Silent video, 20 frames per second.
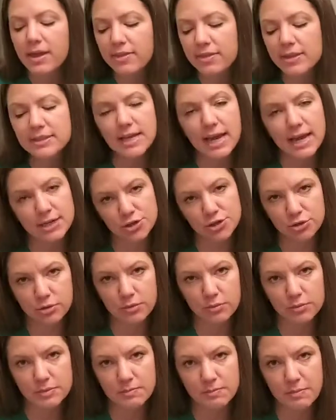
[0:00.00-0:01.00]
This
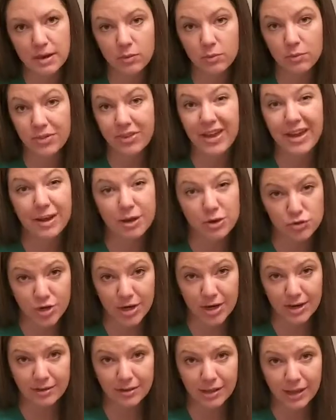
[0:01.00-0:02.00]
actually was made with air
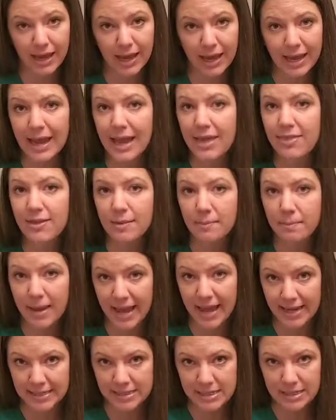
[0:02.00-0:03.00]
dry clay and then
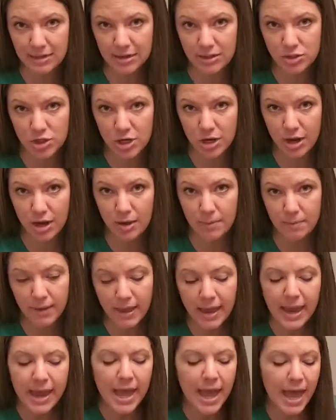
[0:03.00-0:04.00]
painted on
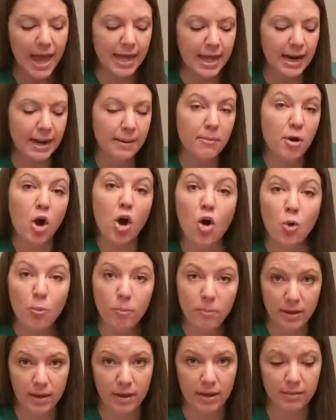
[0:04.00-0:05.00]
top. And I'm
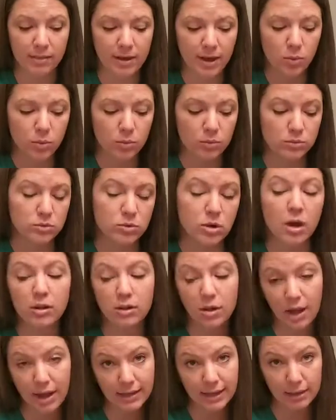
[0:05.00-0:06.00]
hoping that, a
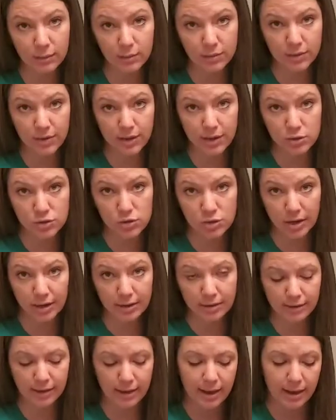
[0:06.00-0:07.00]
lot like with air dry
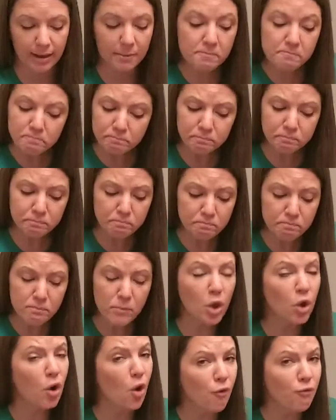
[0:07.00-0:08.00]
clay,
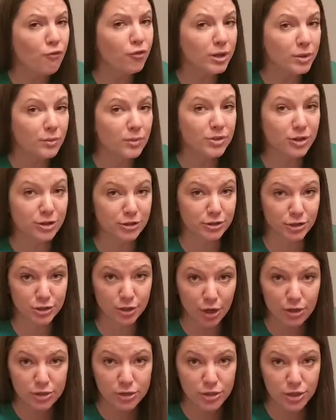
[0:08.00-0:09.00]
hopefully with our
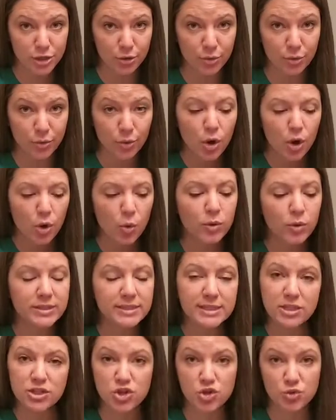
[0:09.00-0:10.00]
salt dough,
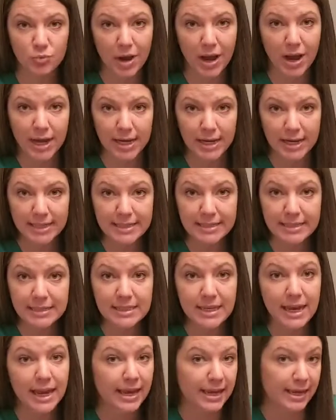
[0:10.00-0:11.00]
once it
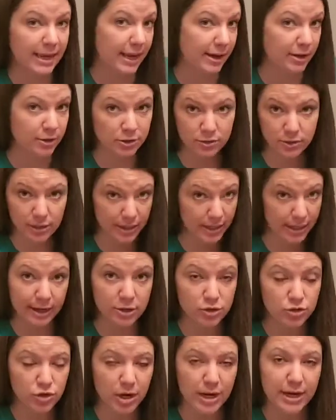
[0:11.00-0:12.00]
dries, it
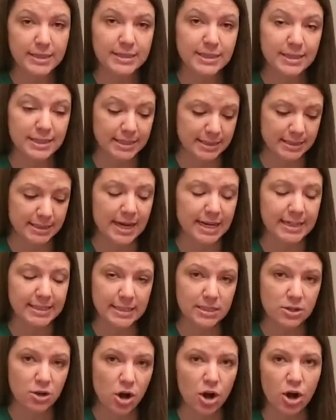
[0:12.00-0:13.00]
air dries and it's
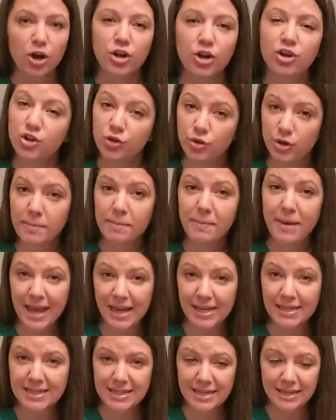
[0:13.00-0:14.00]
nice and hard, you can
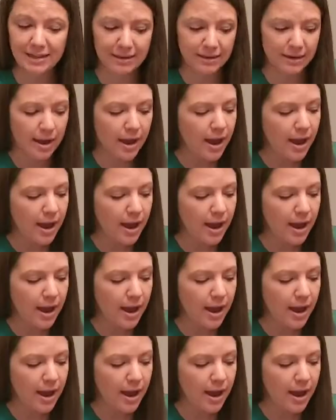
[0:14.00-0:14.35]
paint it.